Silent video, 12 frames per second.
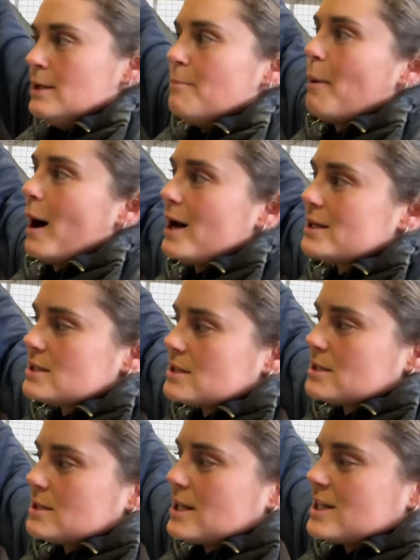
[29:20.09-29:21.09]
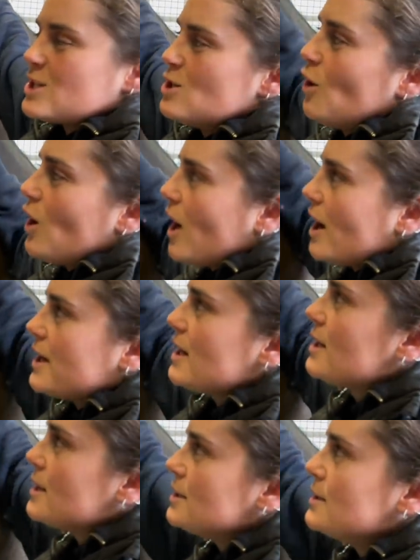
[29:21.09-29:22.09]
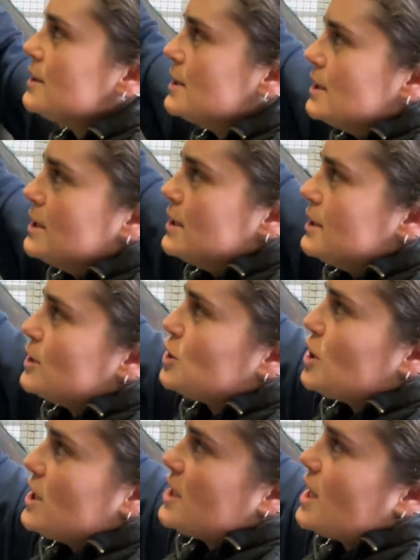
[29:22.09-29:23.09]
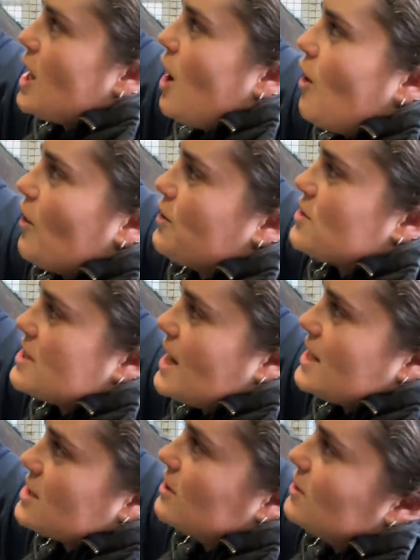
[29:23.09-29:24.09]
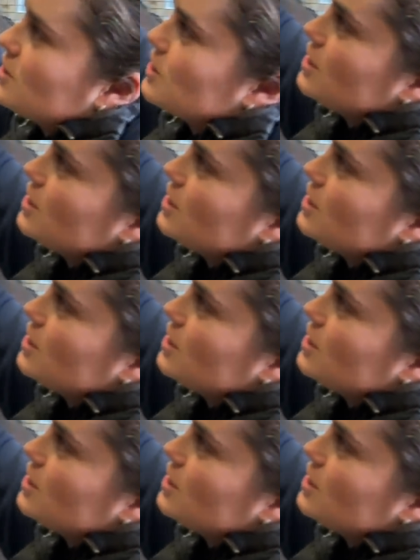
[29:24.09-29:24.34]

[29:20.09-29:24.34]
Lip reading: But it's not like she can't settle.